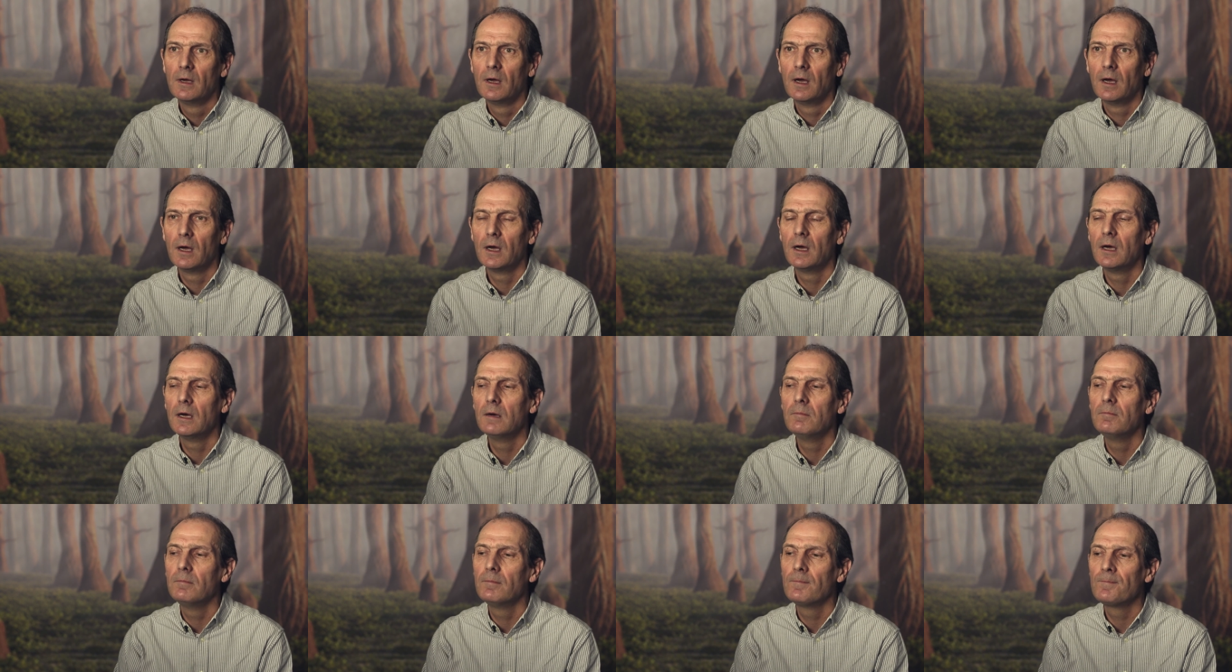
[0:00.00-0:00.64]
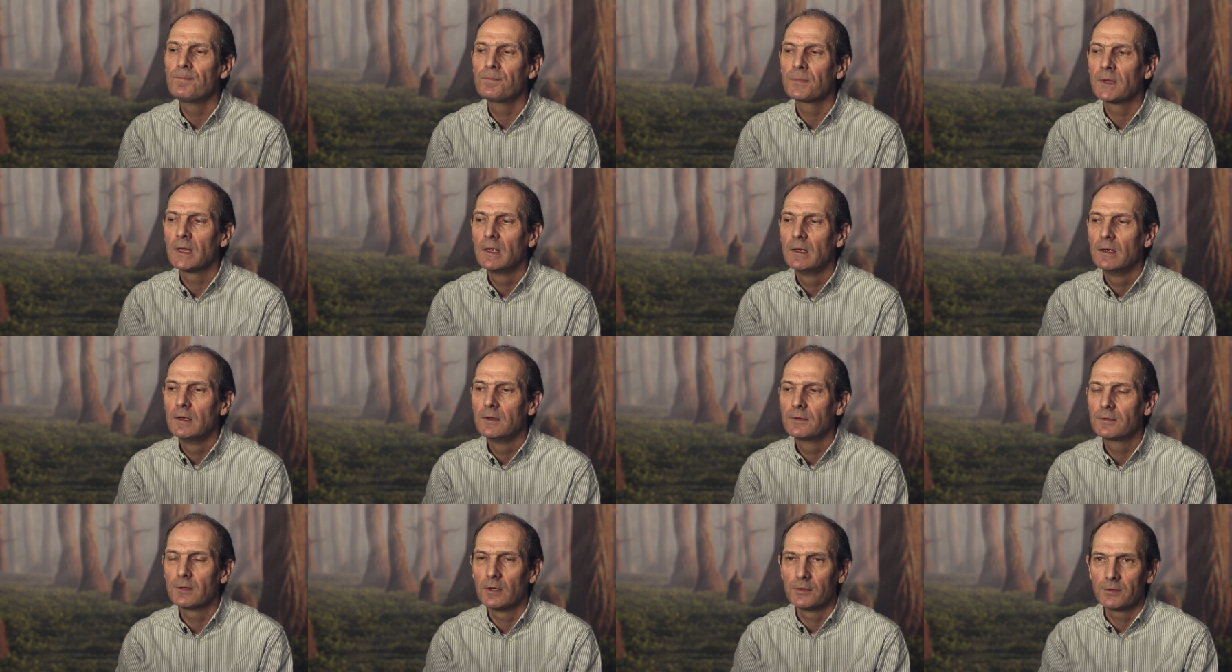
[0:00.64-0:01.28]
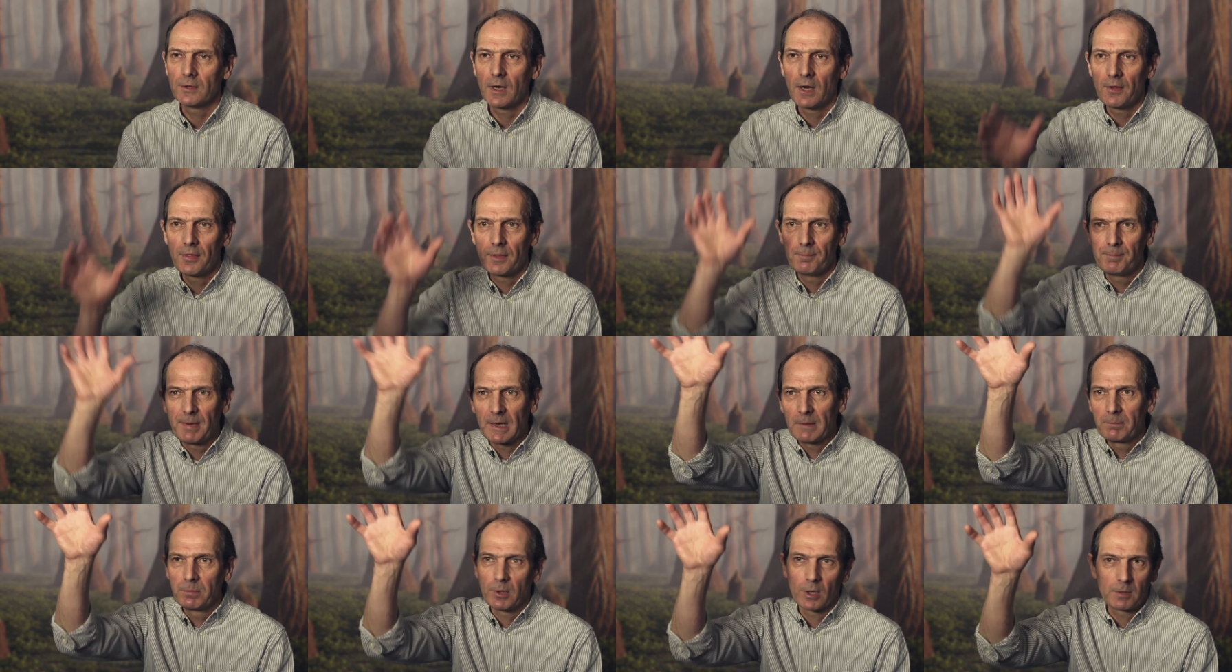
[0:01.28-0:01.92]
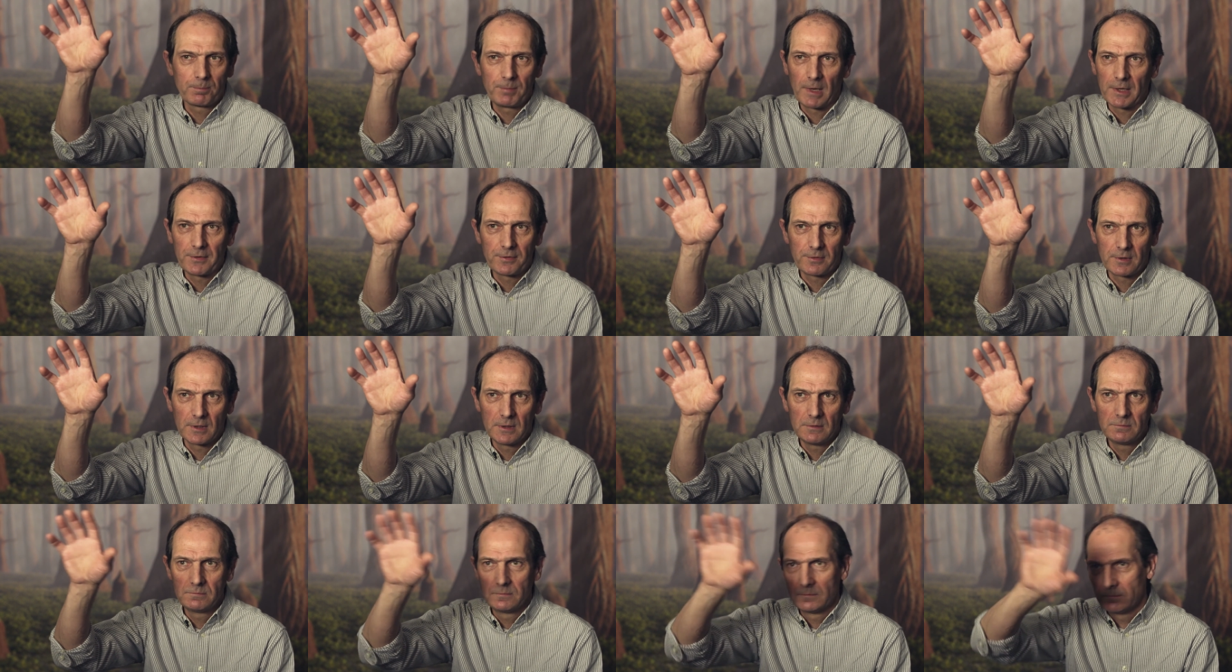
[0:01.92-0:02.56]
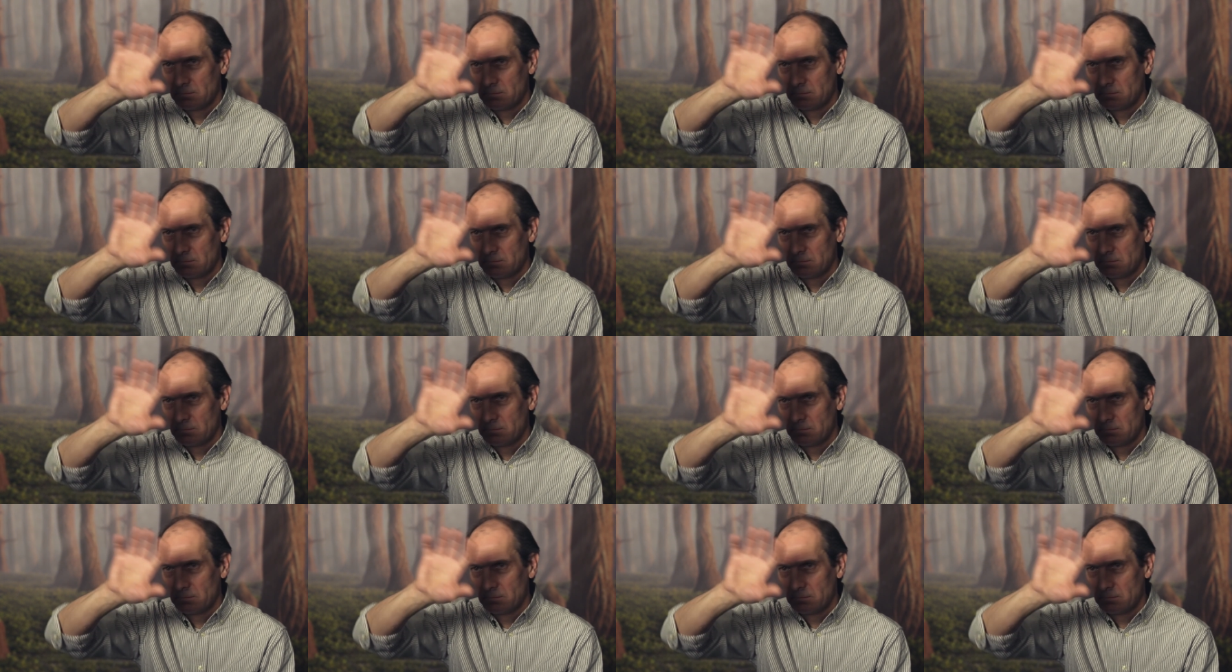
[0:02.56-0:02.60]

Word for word: Um, so it's either big blockbuster